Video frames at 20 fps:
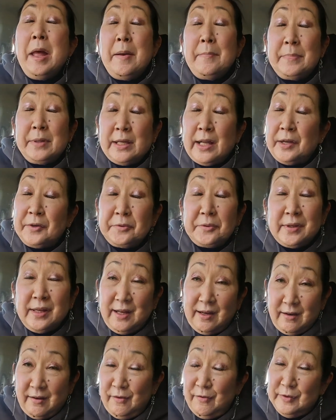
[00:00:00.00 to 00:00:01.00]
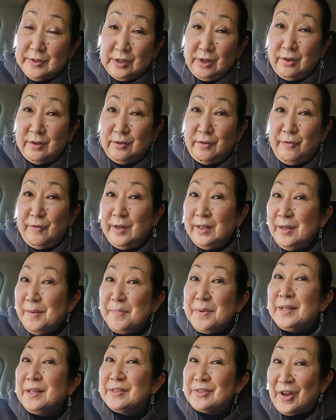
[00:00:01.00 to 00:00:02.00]
But I don't care if it's hard to find it
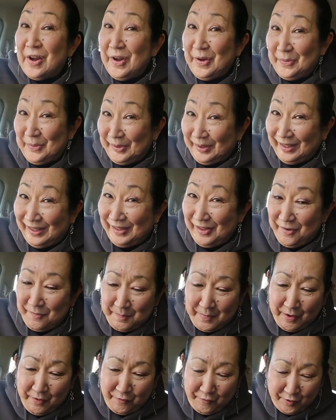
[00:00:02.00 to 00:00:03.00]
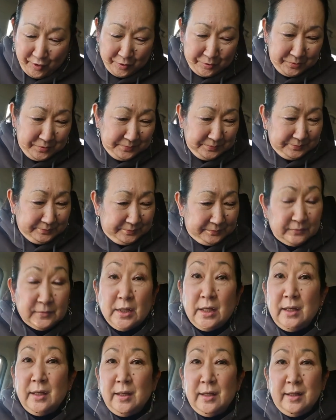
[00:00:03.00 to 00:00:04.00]
because I really love my phone.
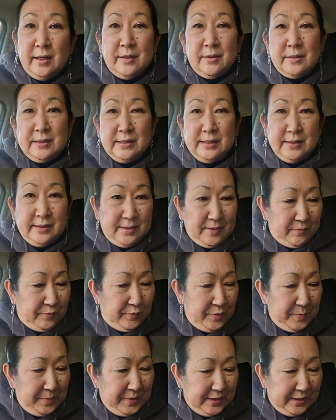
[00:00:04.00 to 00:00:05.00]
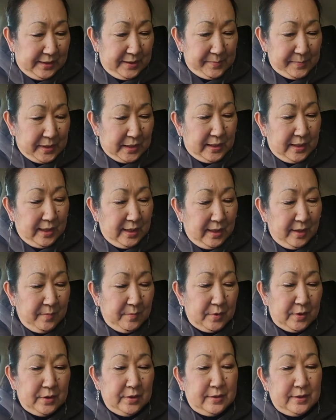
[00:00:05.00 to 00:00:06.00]
Since I'm filming this on my
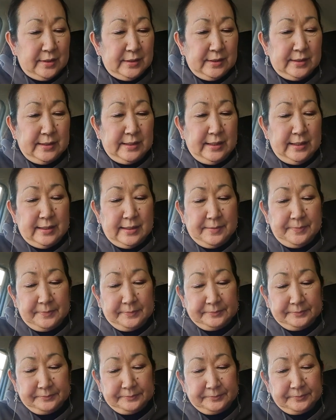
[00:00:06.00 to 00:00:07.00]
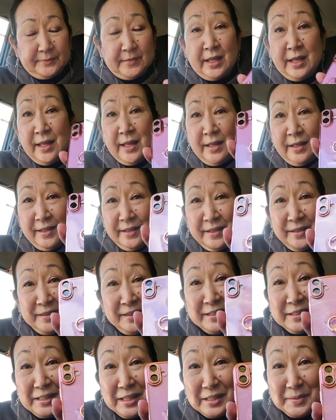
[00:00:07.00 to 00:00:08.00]
camera, you can see.
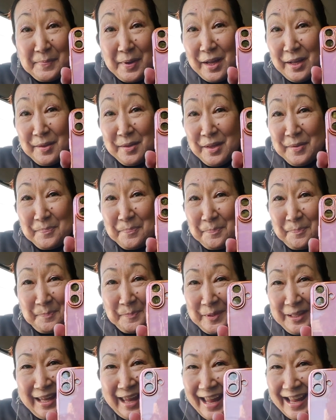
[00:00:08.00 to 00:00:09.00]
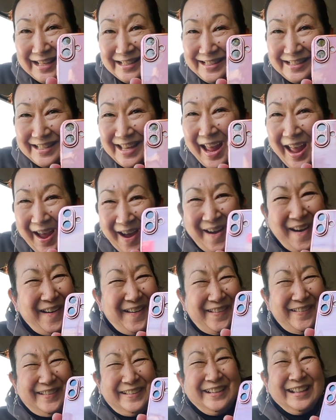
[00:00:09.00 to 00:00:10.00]
This is my case now.
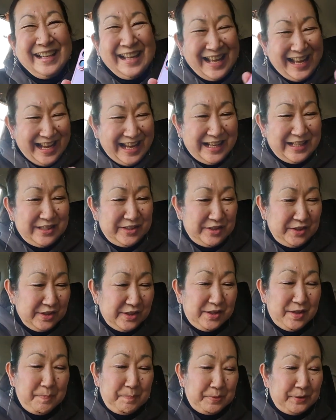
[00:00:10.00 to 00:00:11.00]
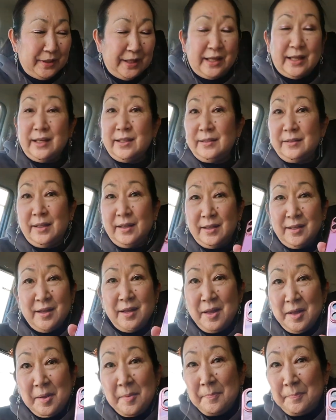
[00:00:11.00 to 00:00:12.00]
It's just a plain
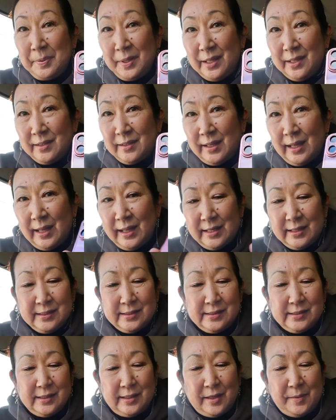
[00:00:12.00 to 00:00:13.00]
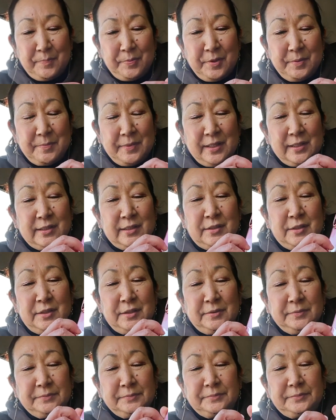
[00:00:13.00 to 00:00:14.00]
pink case, and I put my
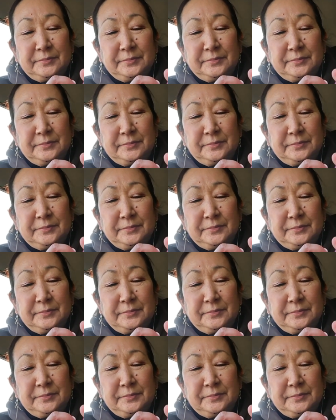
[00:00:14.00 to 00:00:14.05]
little